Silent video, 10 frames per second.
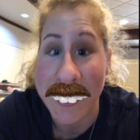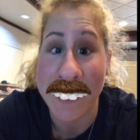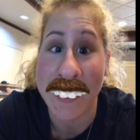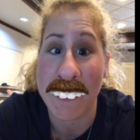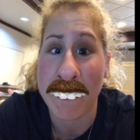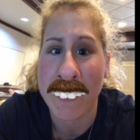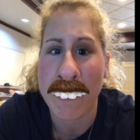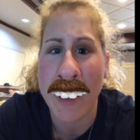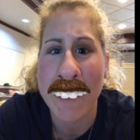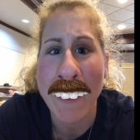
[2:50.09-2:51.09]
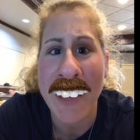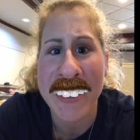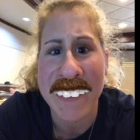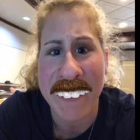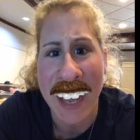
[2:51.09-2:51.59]
And then what
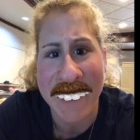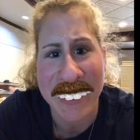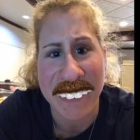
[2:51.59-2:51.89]
about if I have an